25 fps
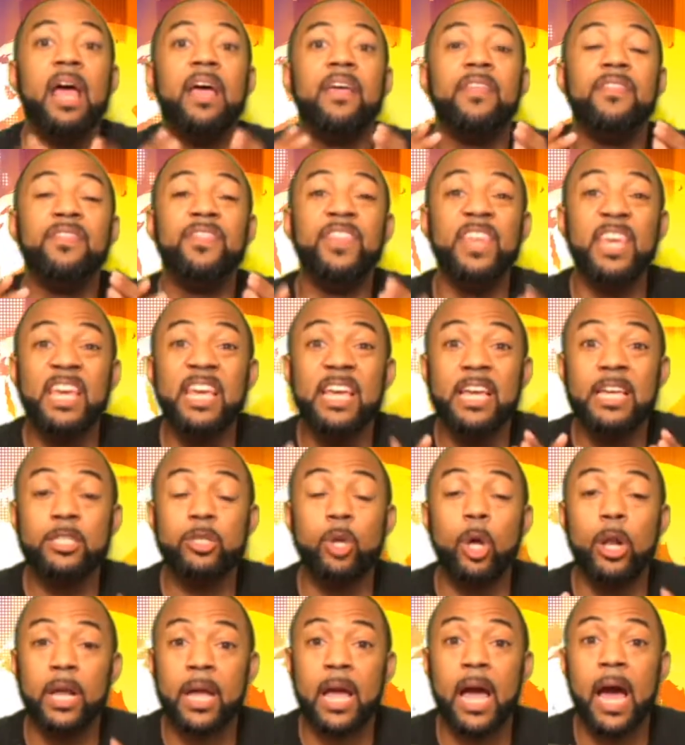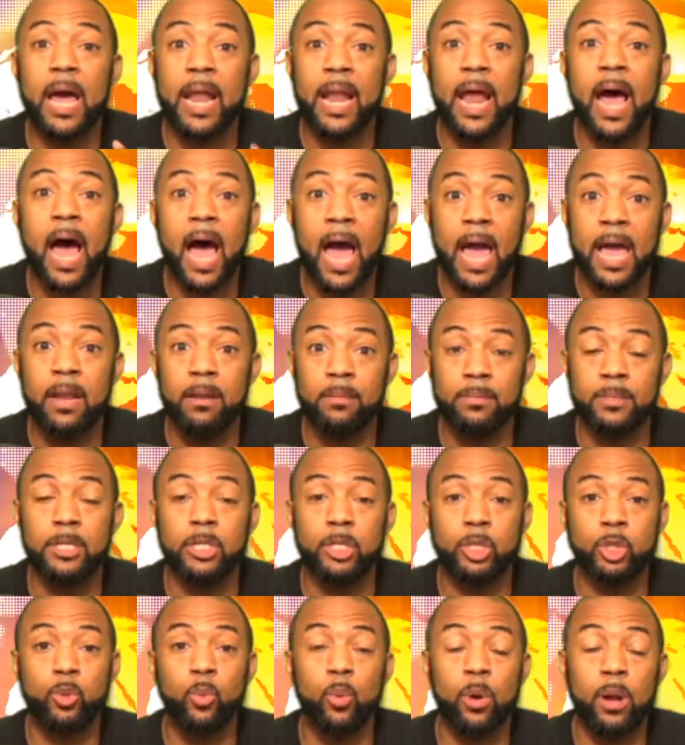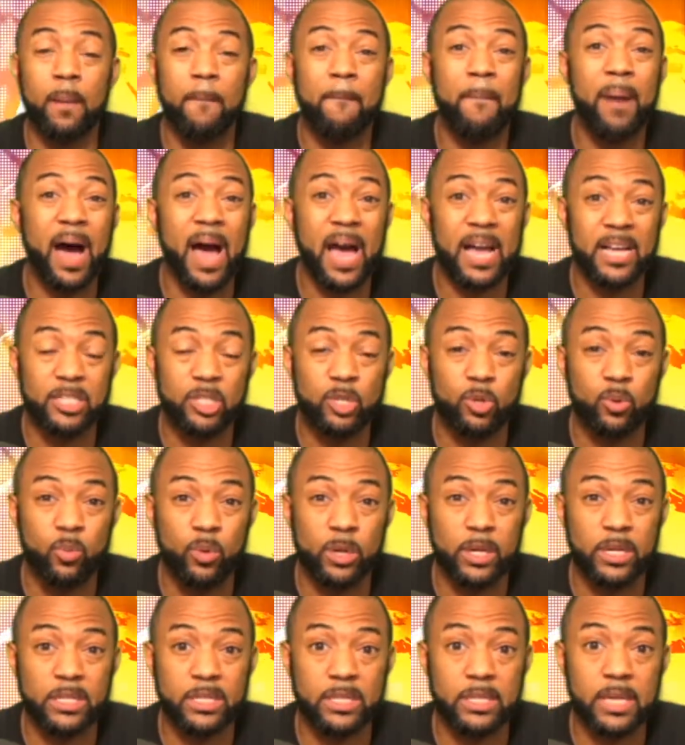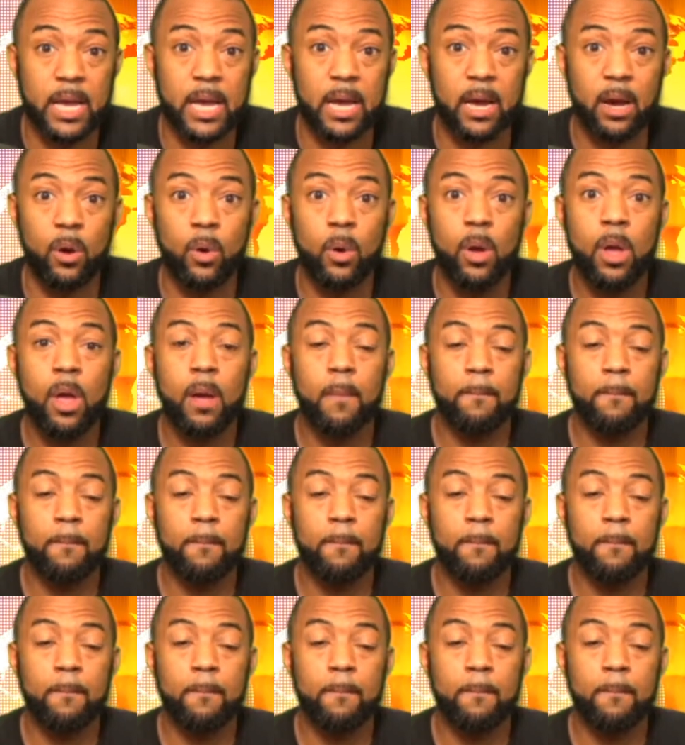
These are the kind of items that you want to buy to resell,